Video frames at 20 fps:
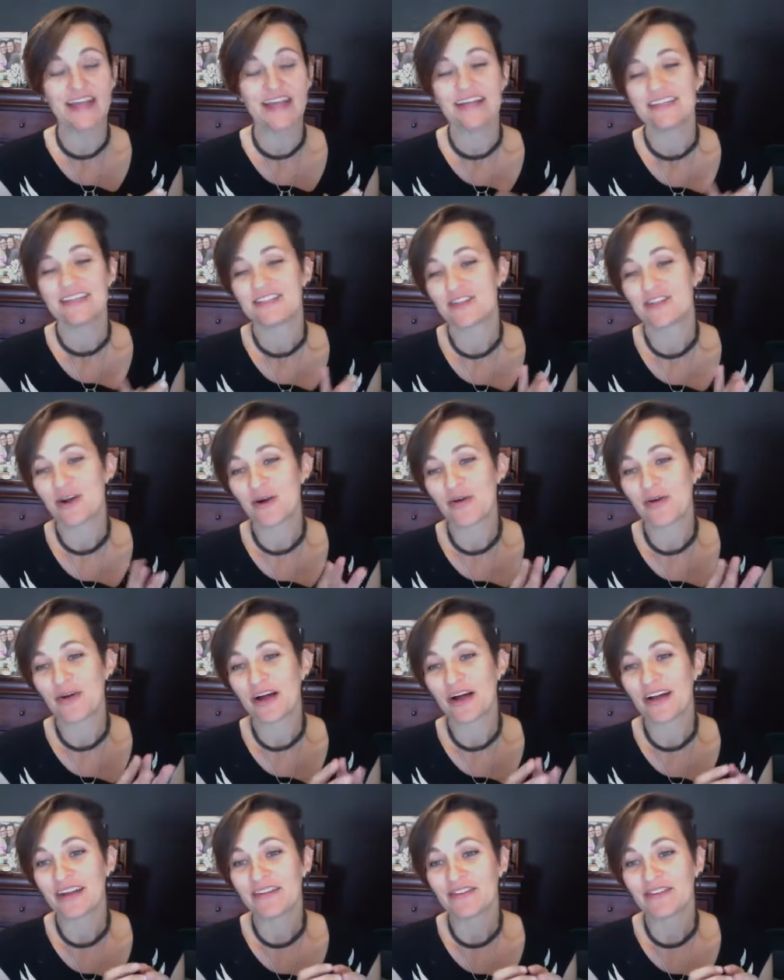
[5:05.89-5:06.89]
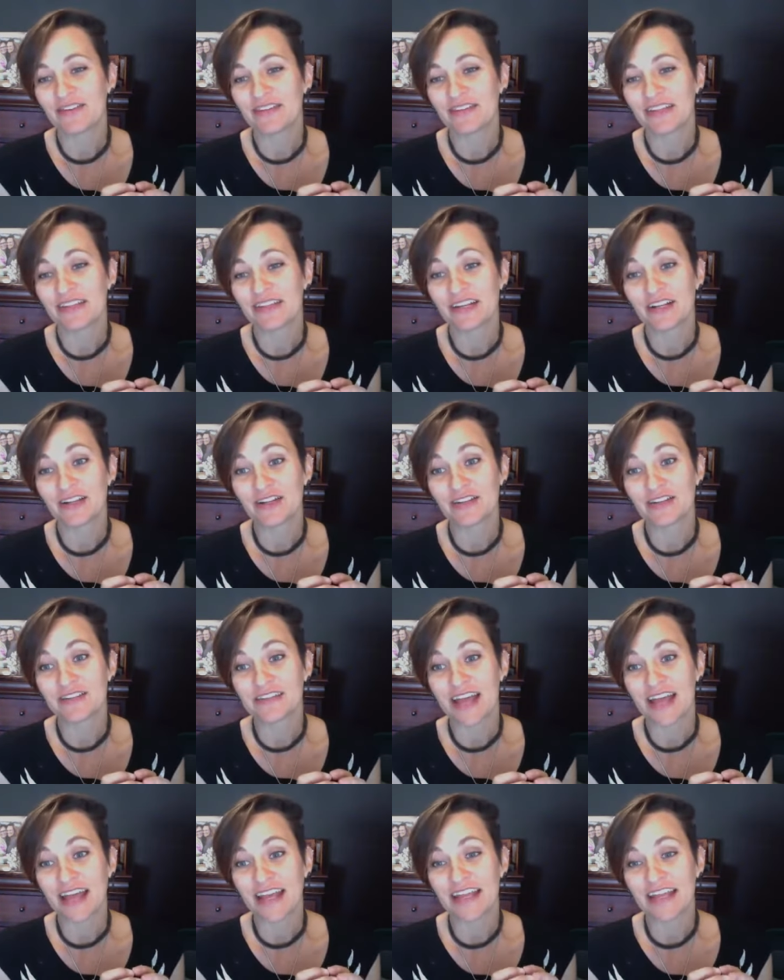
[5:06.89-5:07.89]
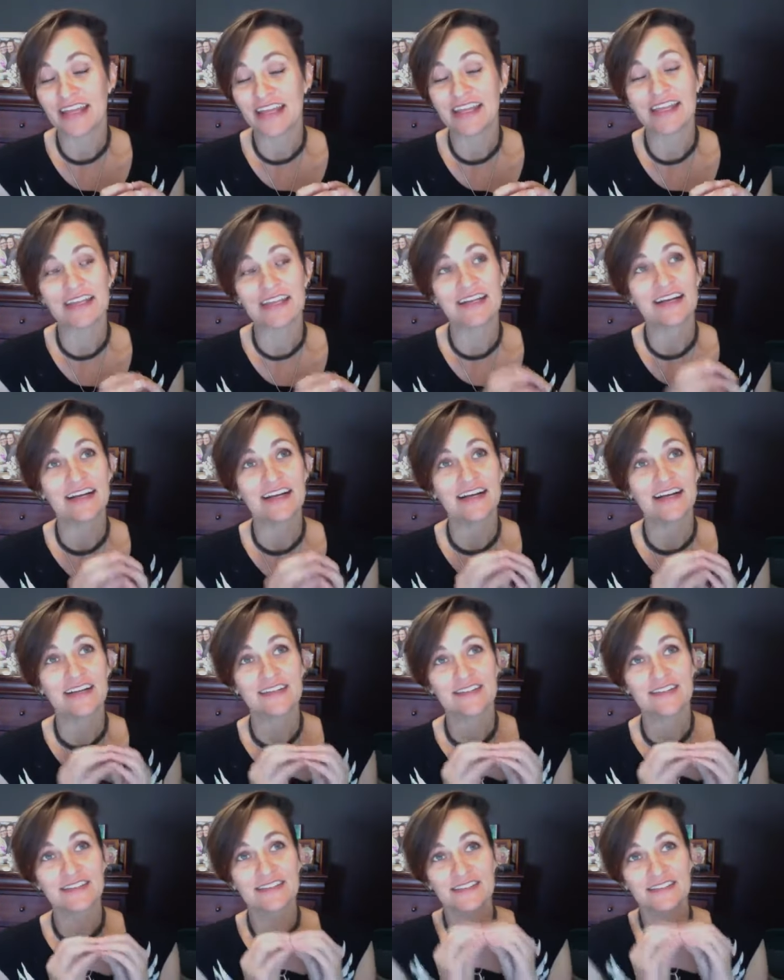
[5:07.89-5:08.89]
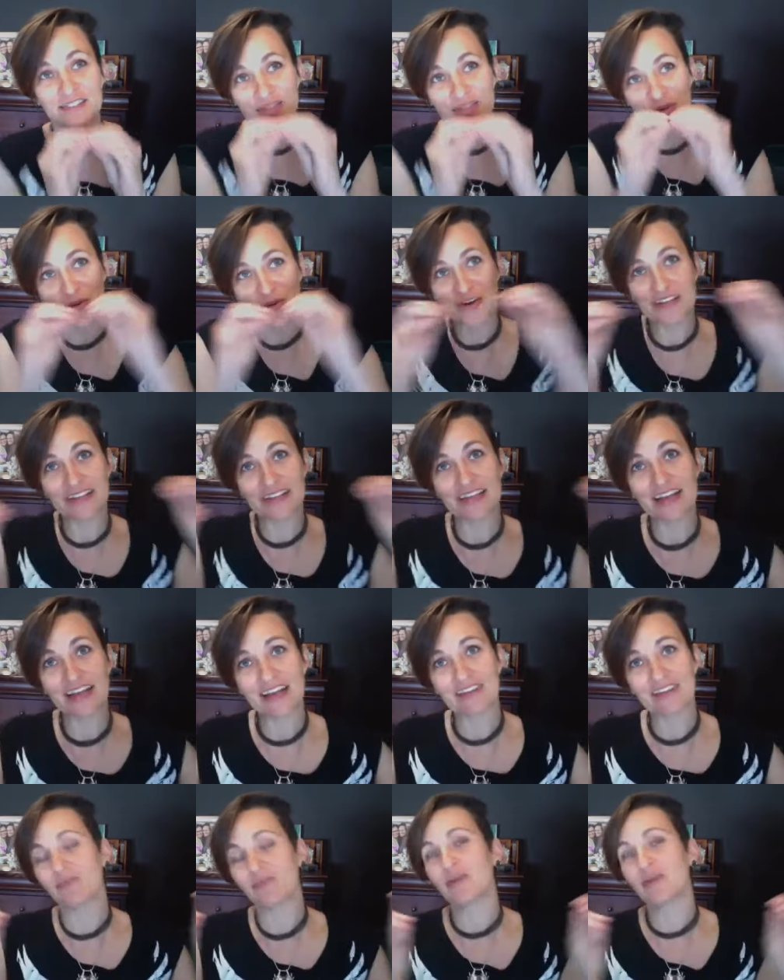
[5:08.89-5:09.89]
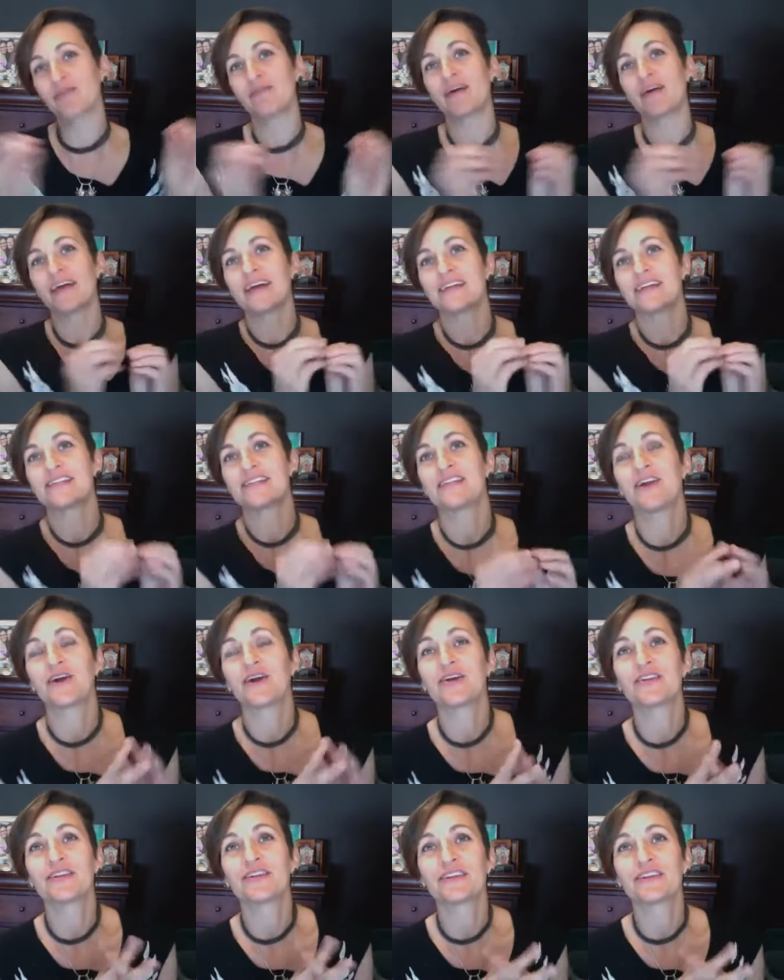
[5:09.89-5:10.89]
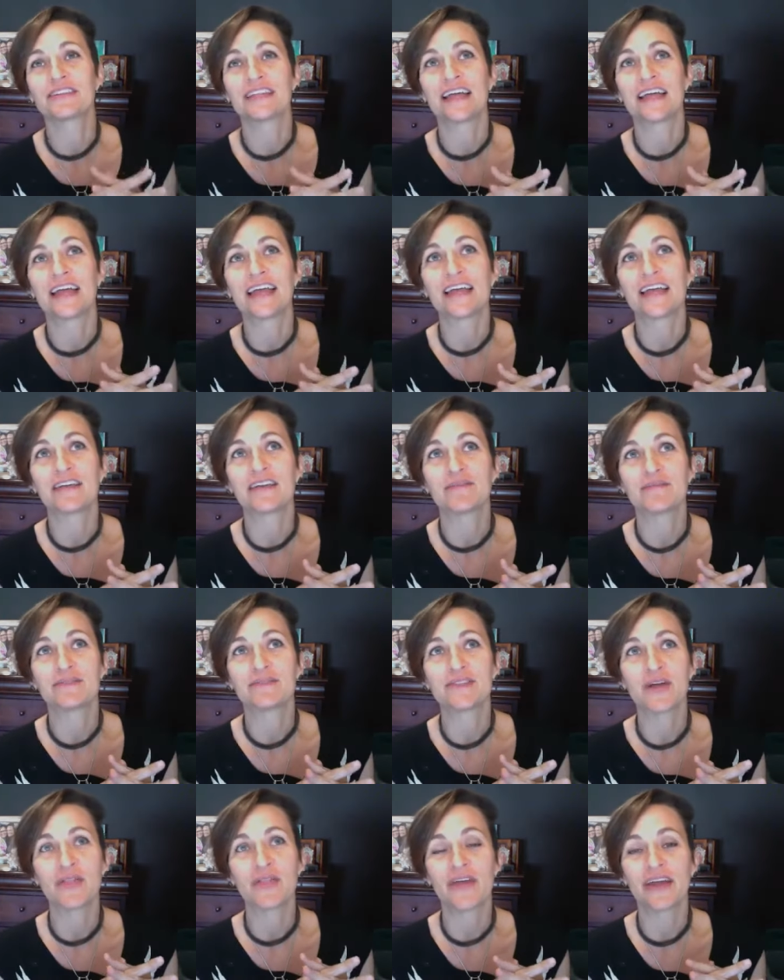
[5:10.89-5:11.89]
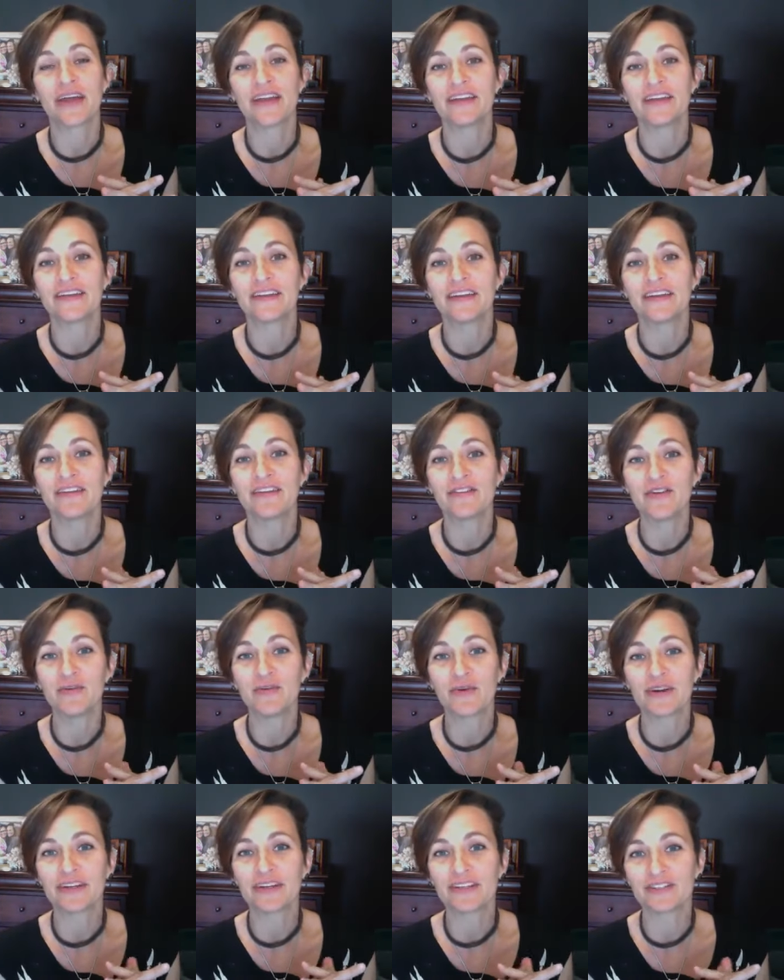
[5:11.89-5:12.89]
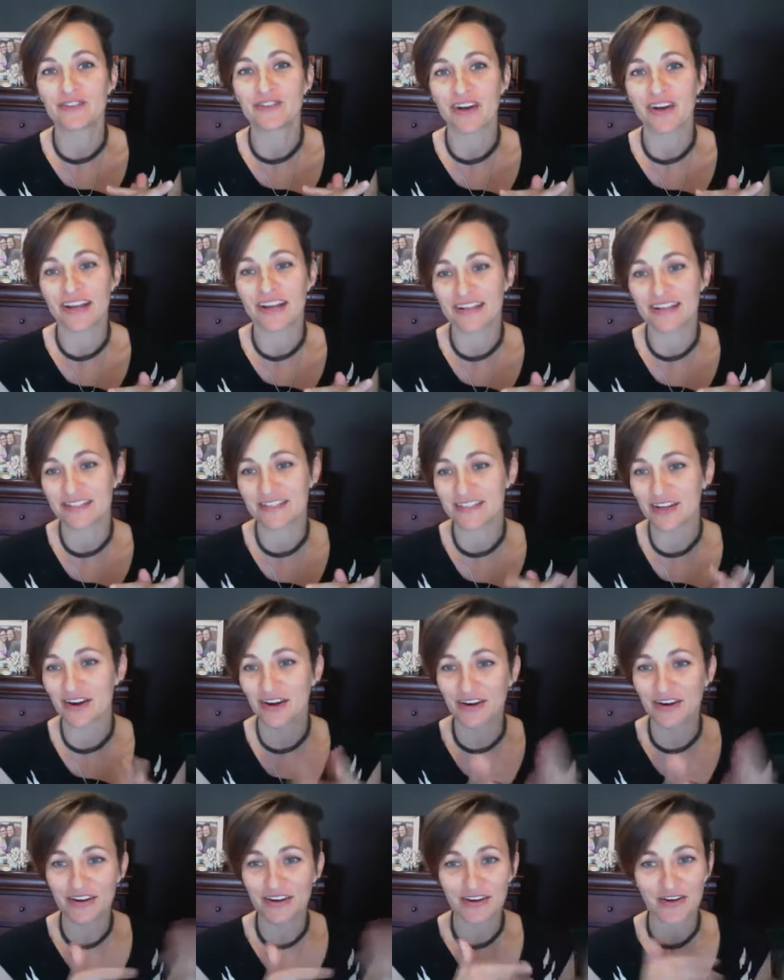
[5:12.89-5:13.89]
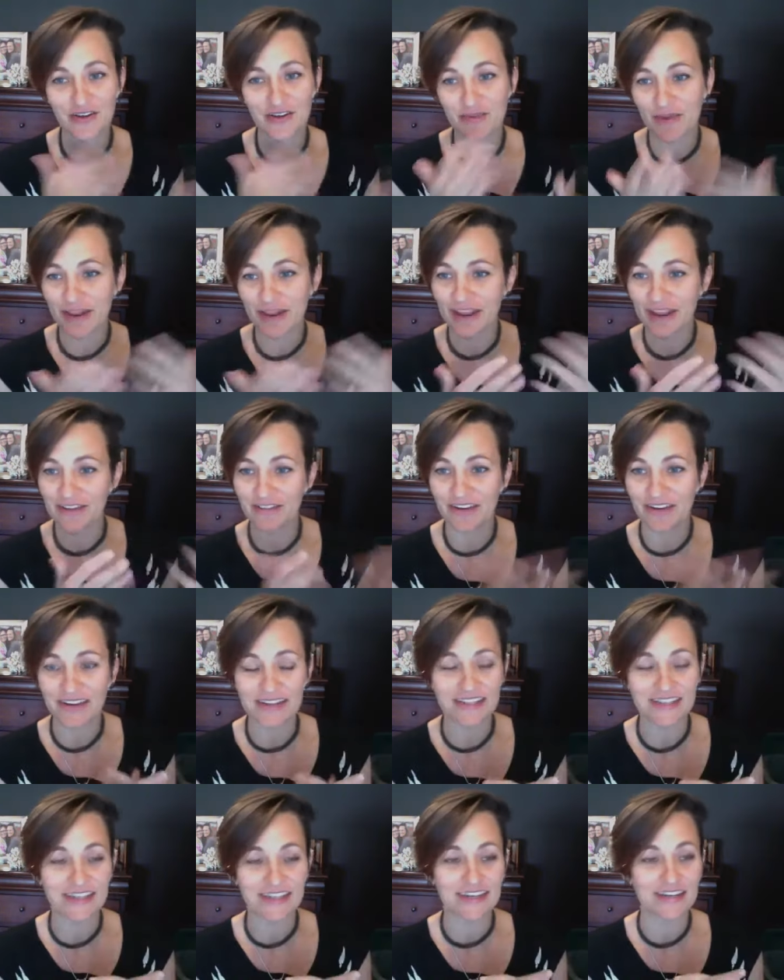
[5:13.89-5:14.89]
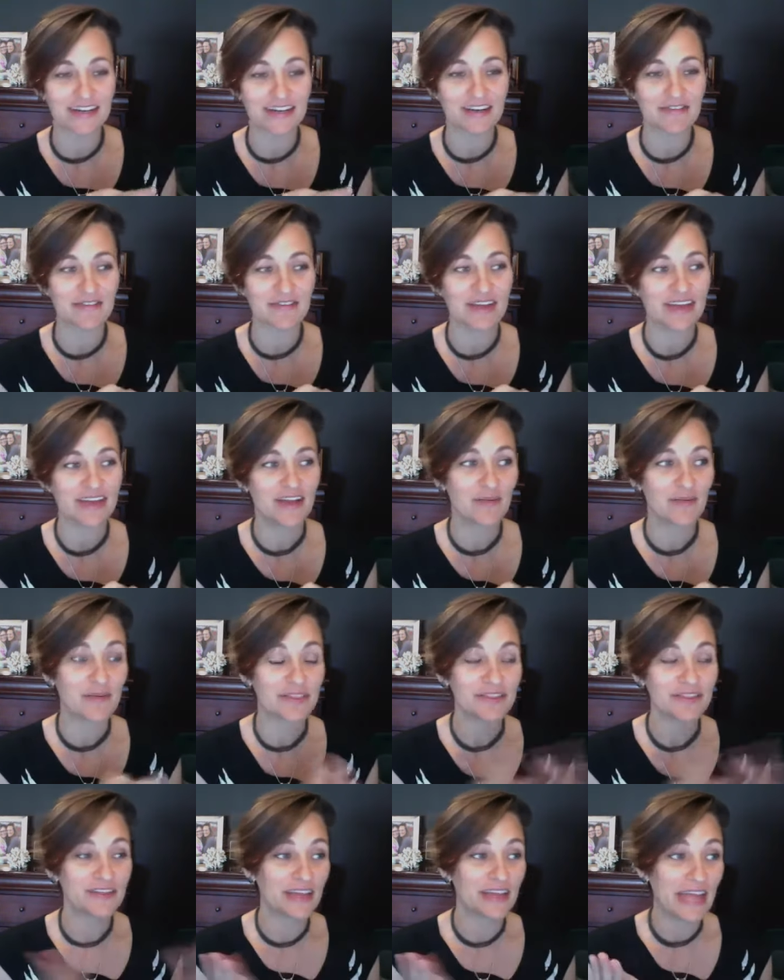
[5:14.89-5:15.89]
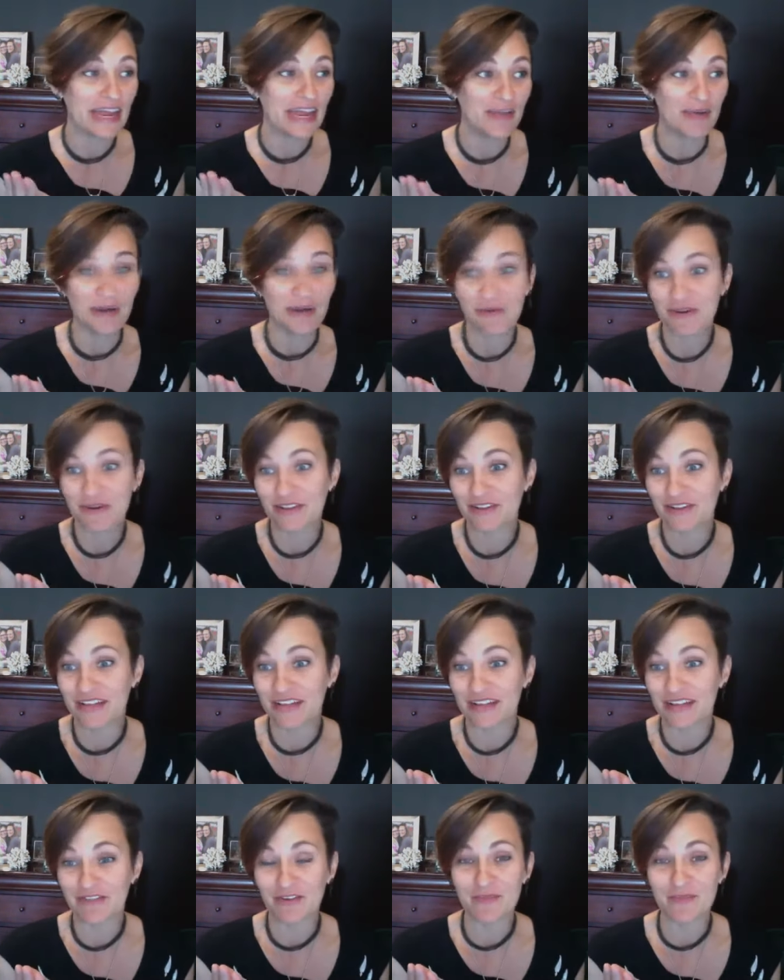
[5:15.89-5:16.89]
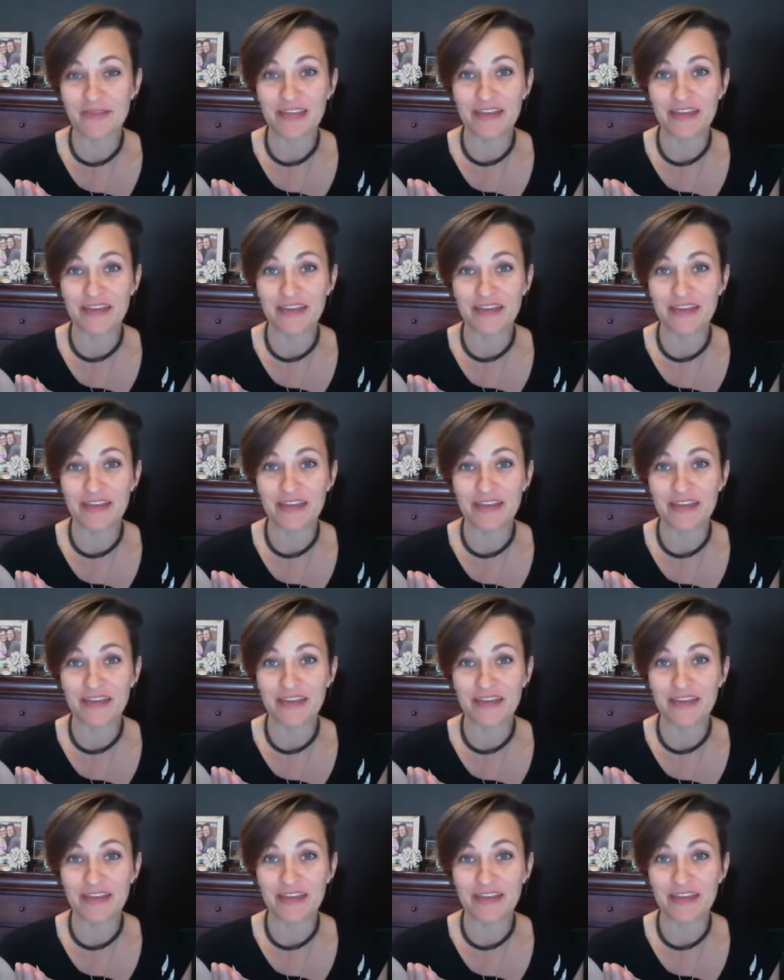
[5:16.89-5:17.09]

So I'll give you a little tiny storyline of what my SER looked like, so that if you wanted to try SER, you know, you might have an idea of, well, anyway, what it looked like for me.